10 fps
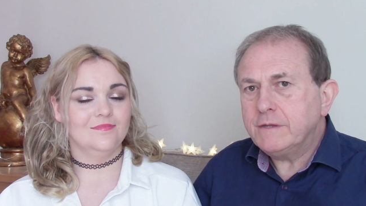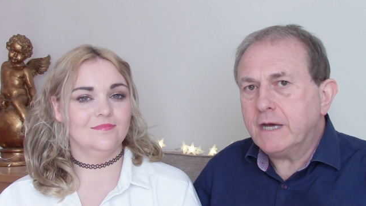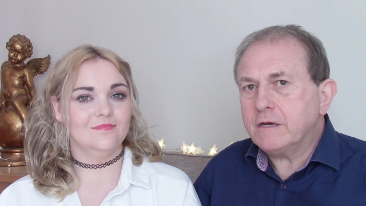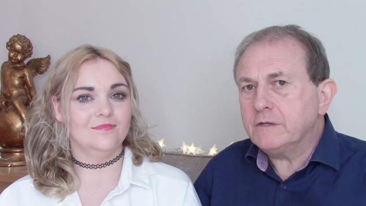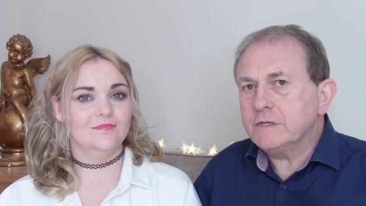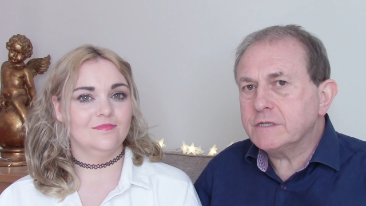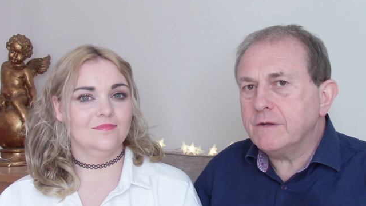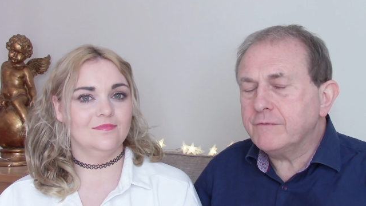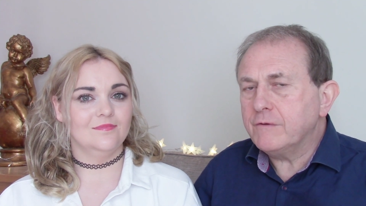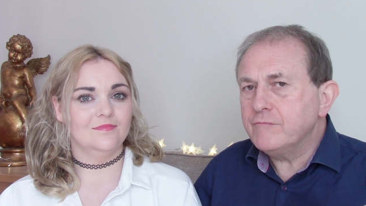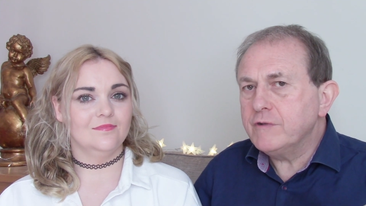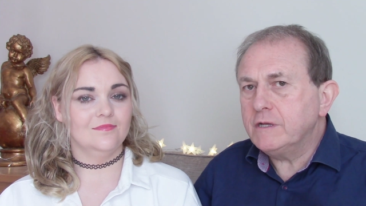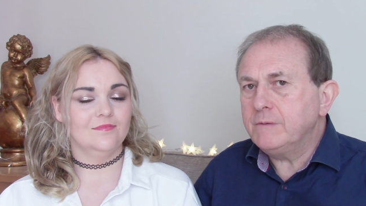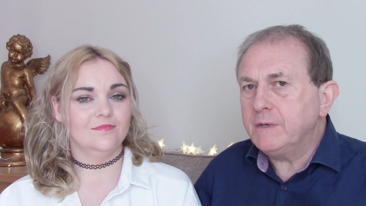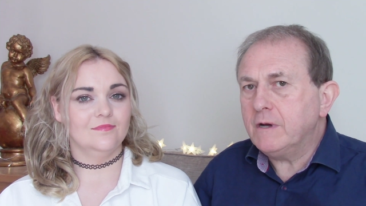Speaker 1: That kind of stuff can
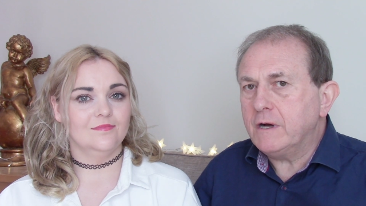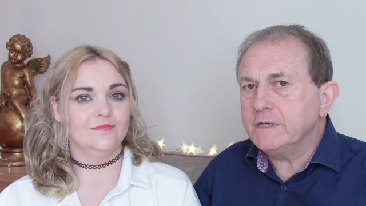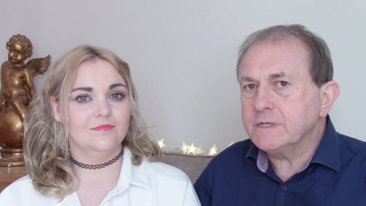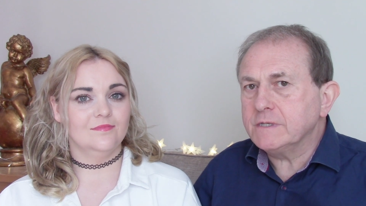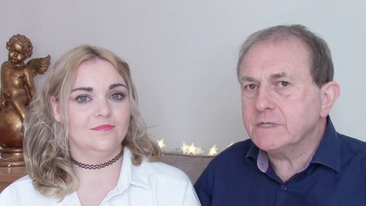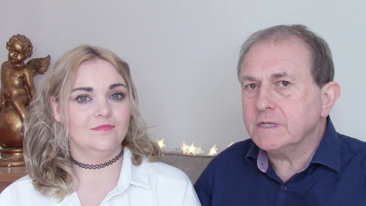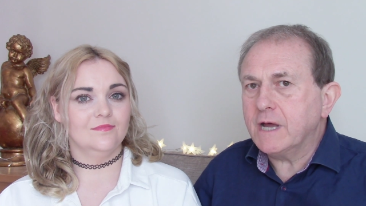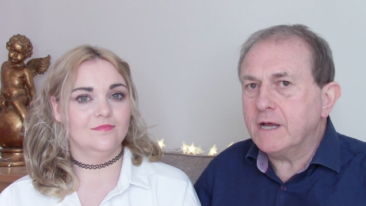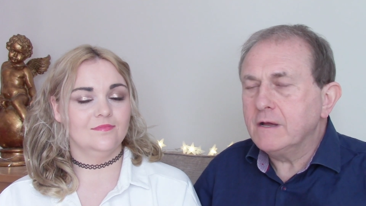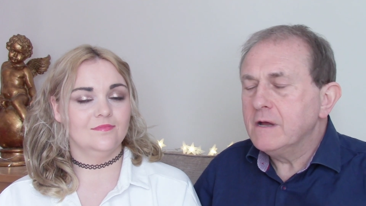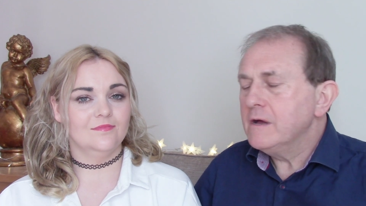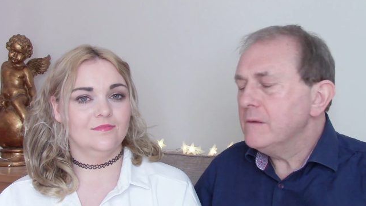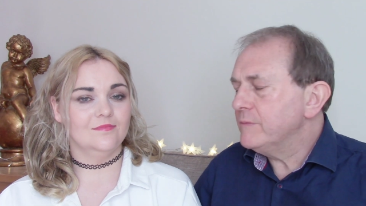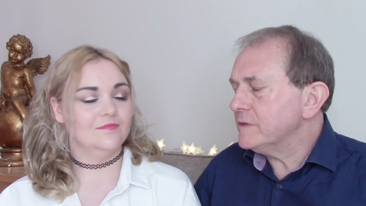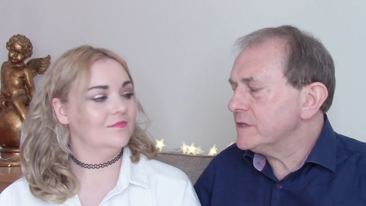really be heightened today.
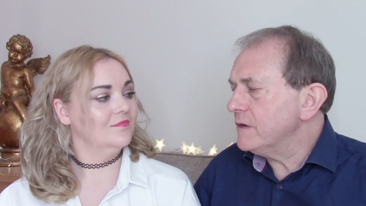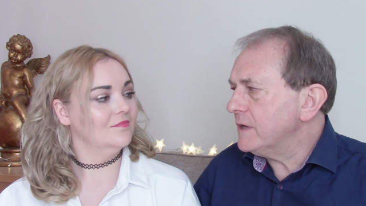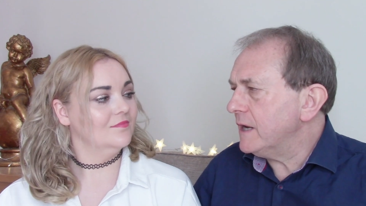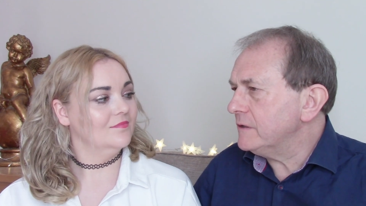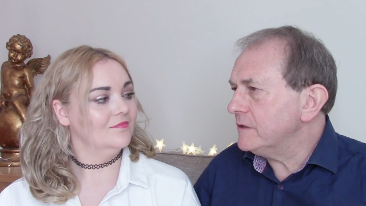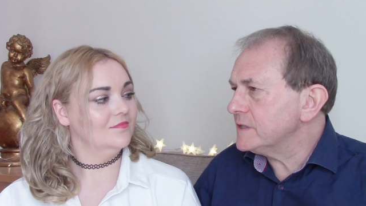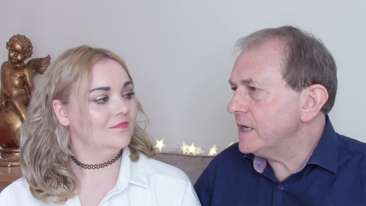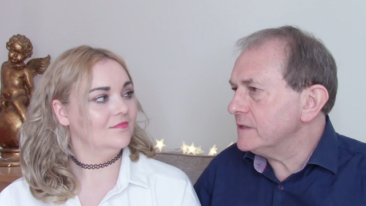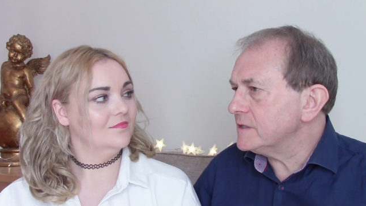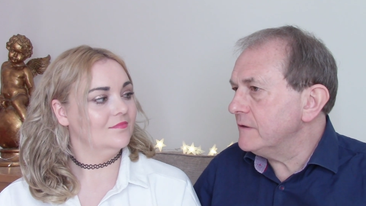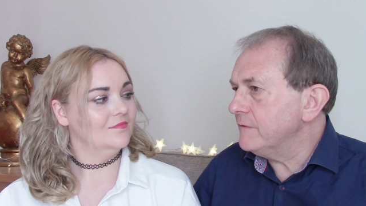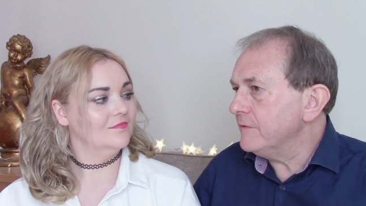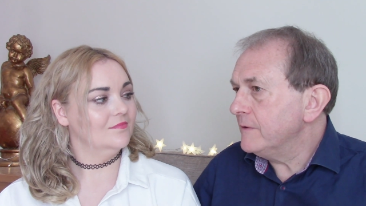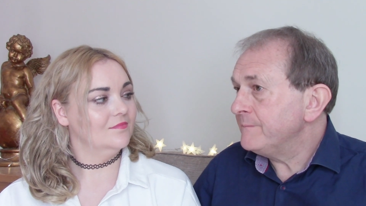But so can our sense of